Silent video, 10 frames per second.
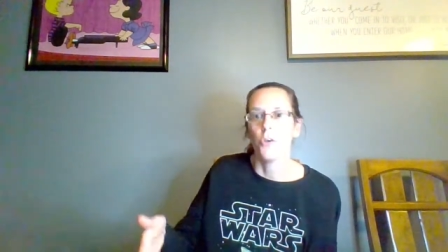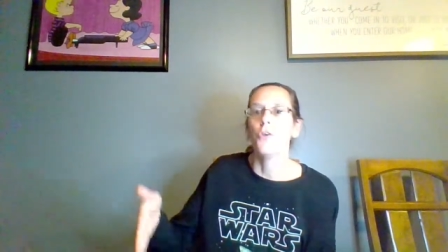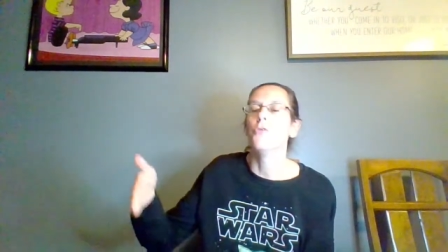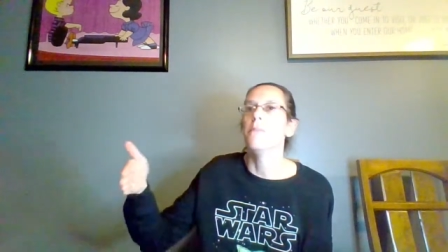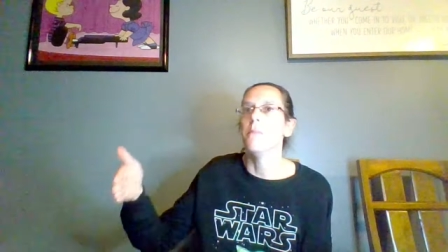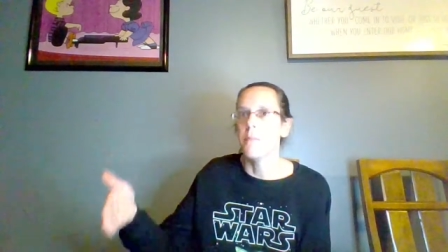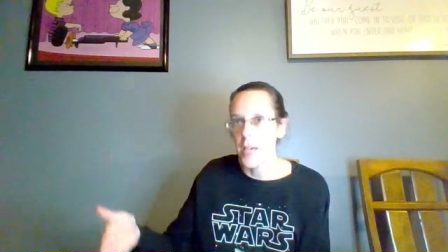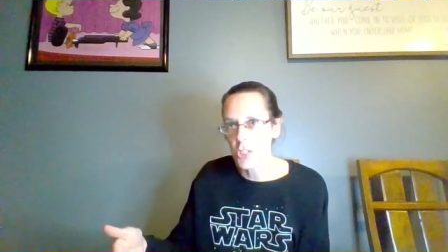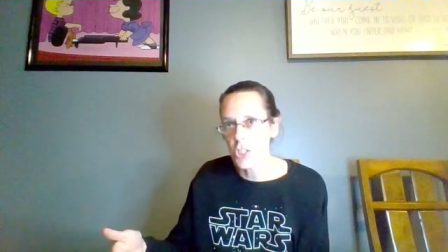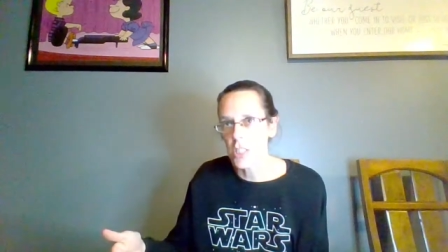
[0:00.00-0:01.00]
who
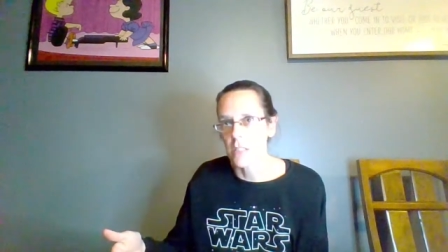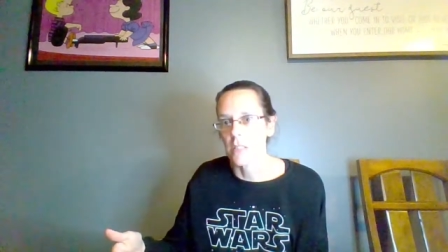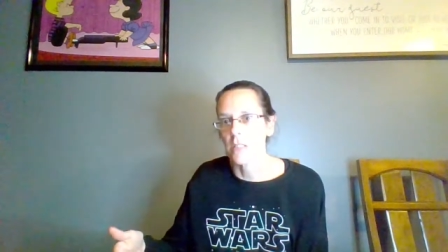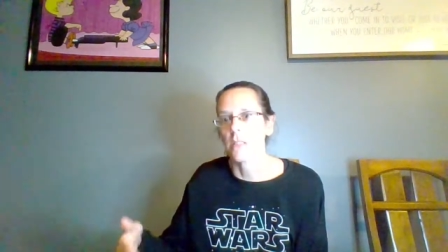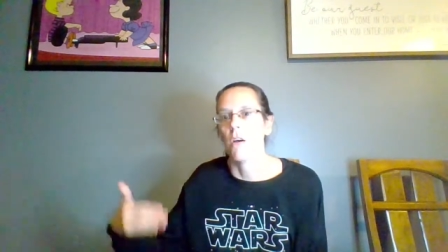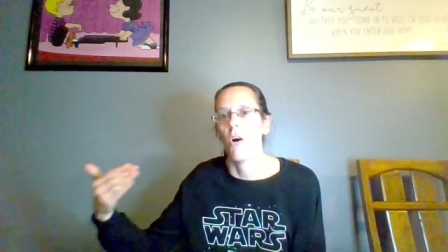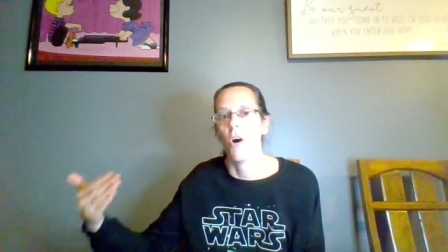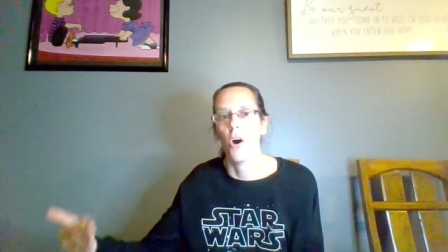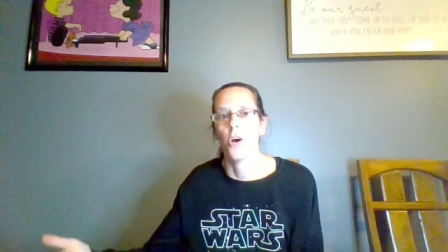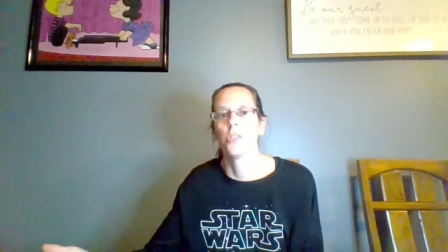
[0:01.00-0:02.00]
met Jesus
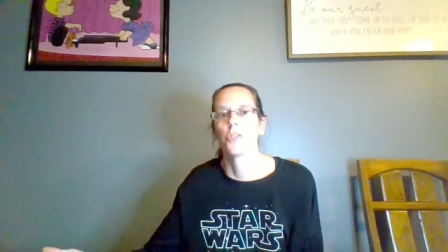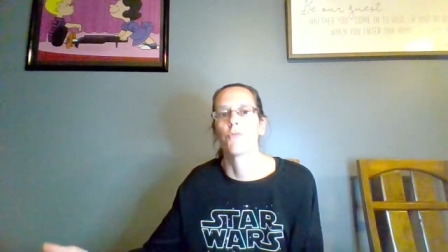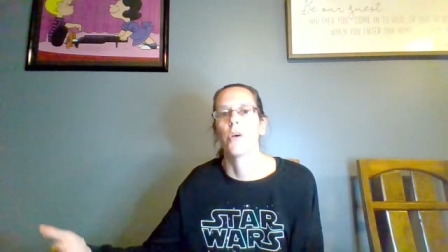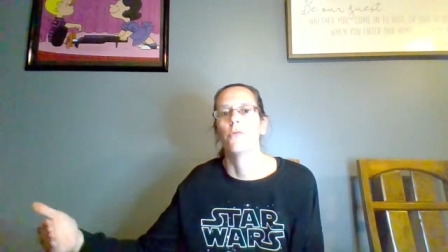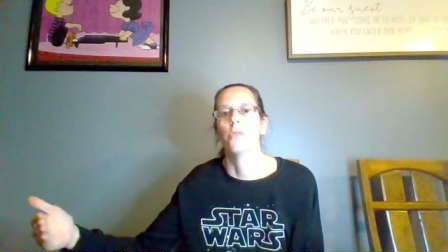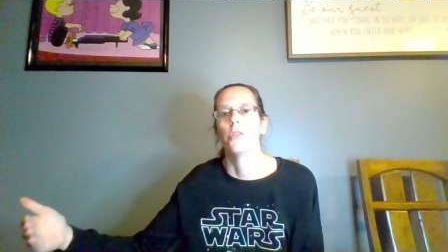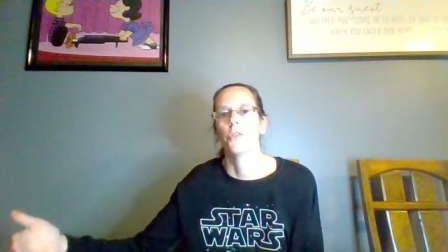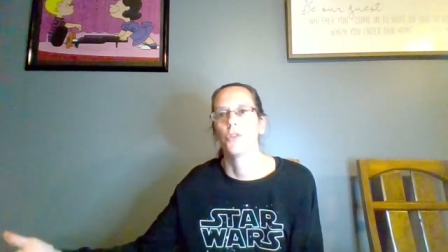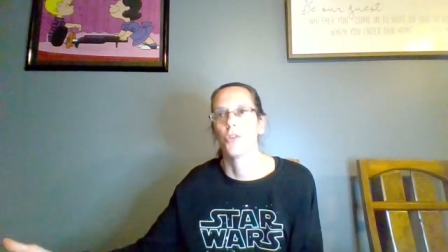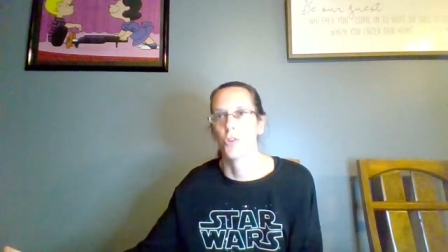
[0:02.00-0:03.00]
on his road
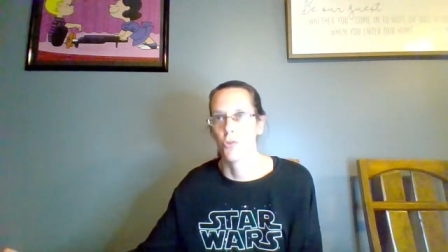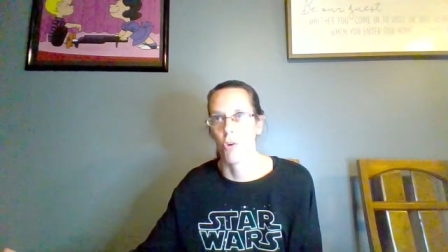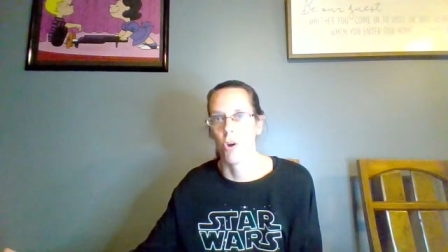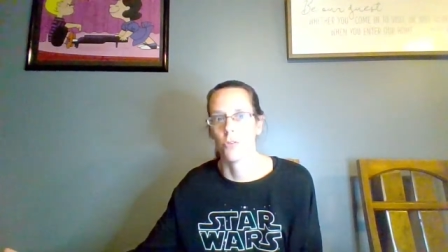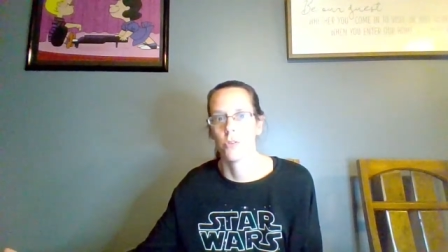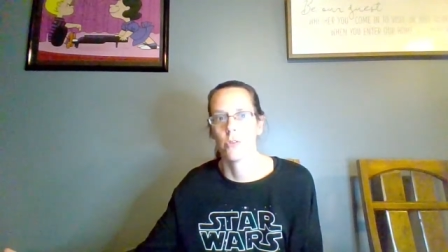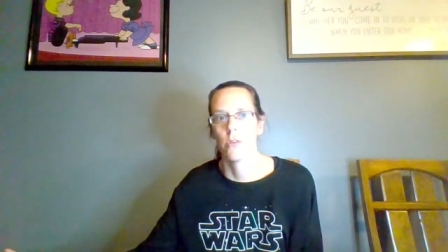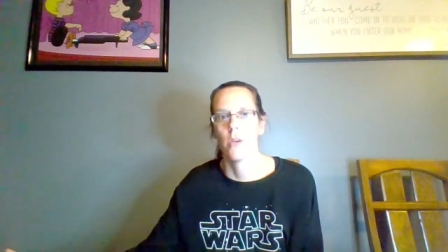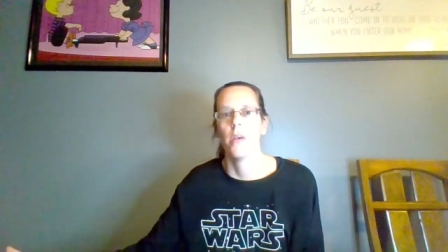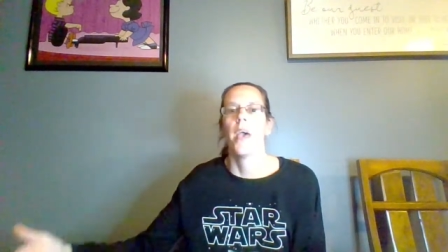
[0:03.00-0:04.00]
to the cross
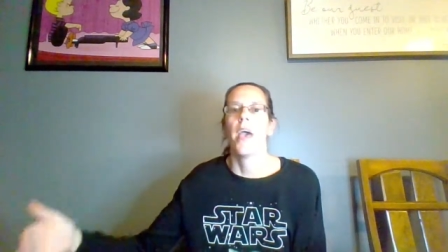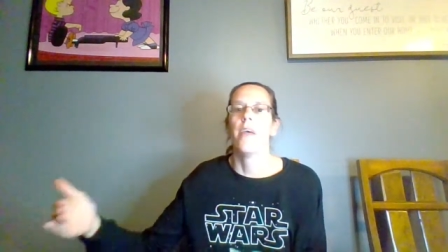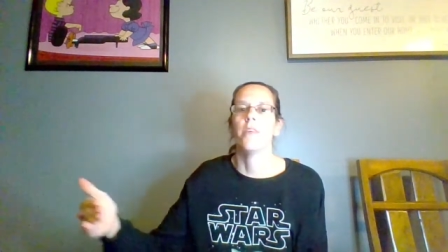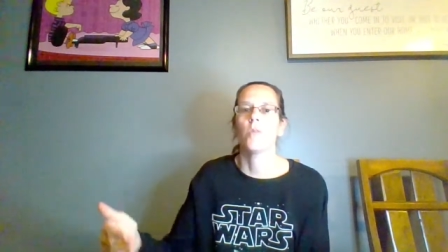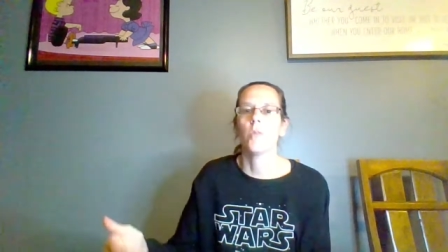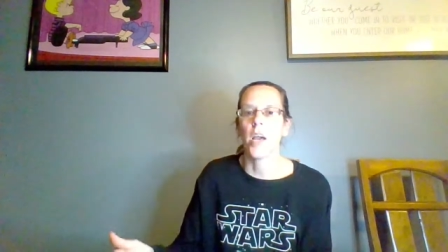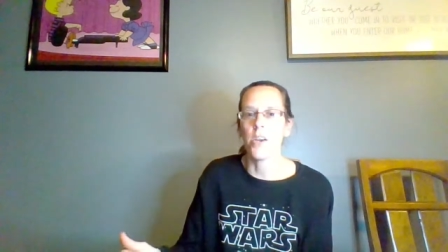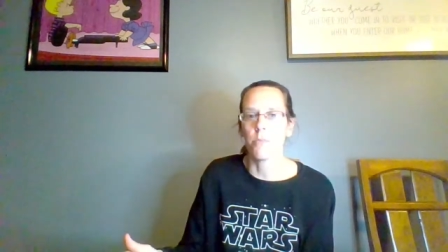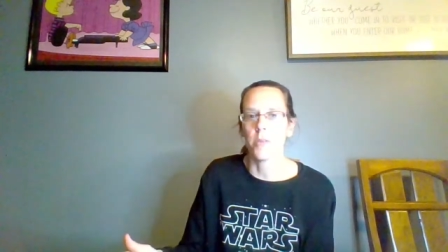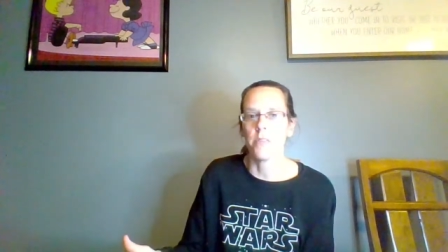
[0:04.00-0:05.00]
and then
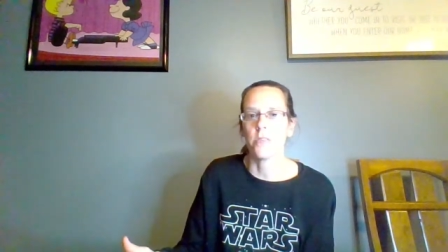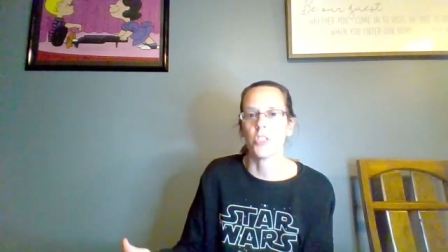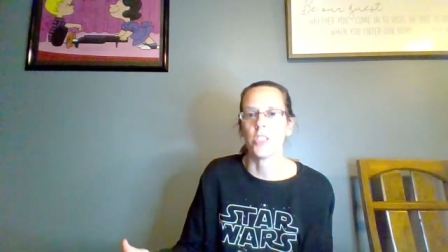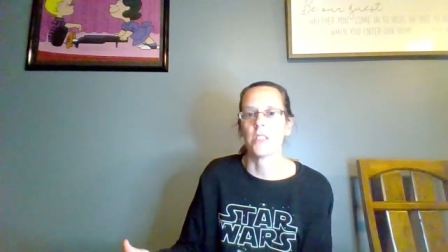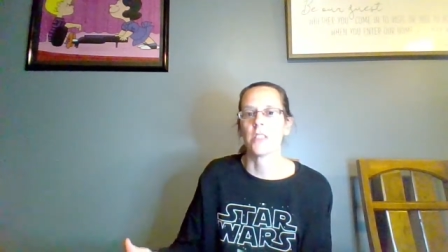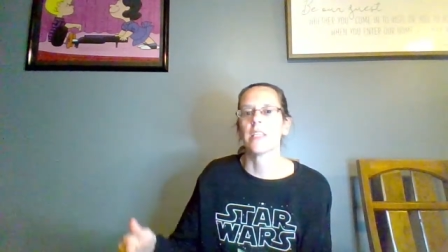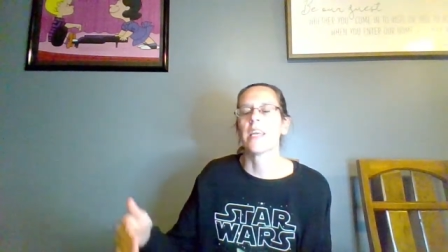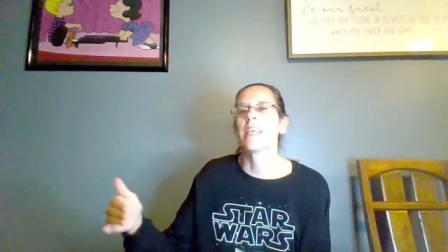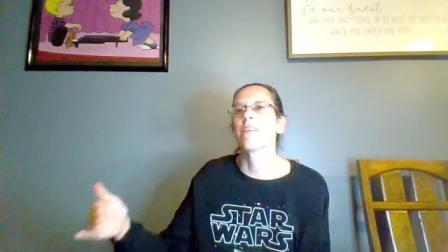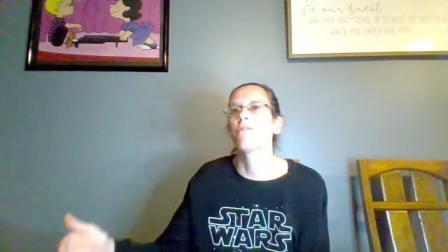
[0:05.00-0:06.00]
later believed in Jesus
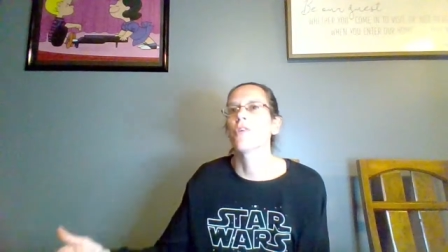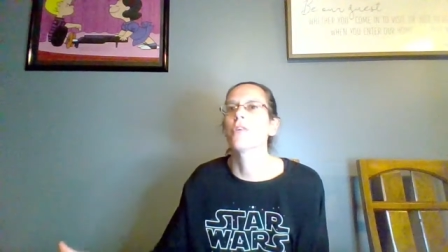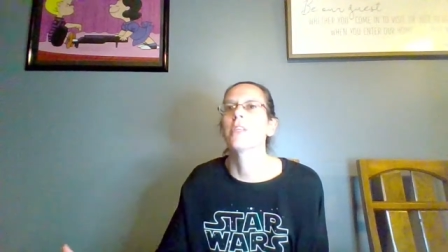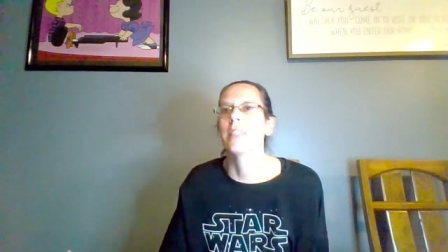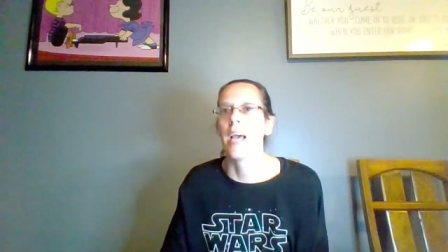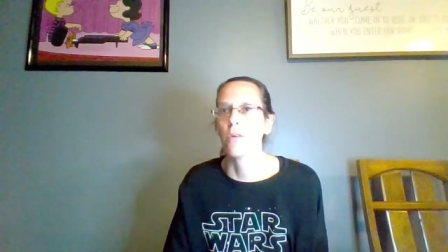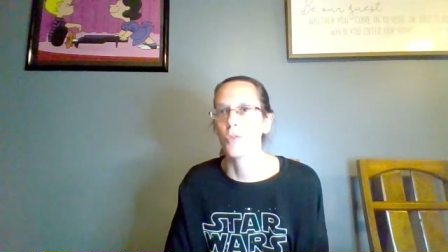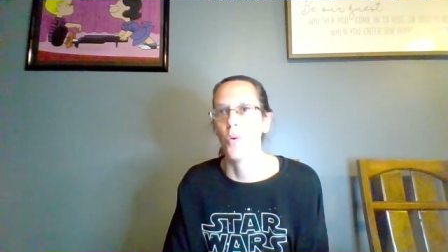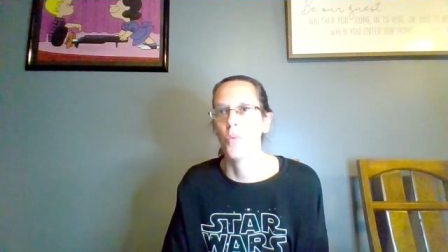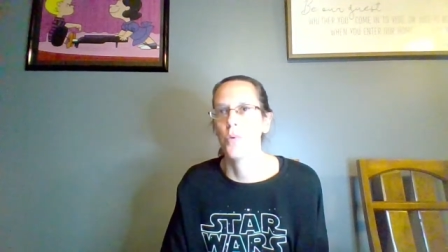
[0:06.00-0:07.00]
and he converted his
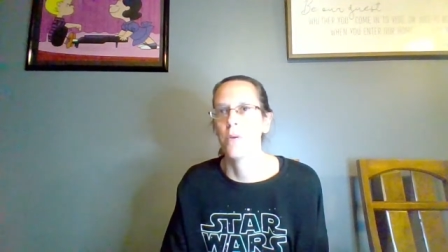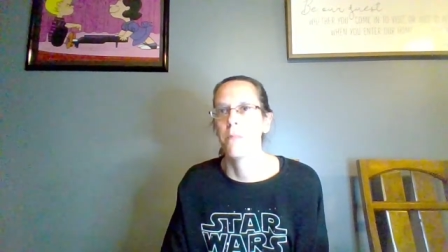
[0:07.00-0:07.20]
household.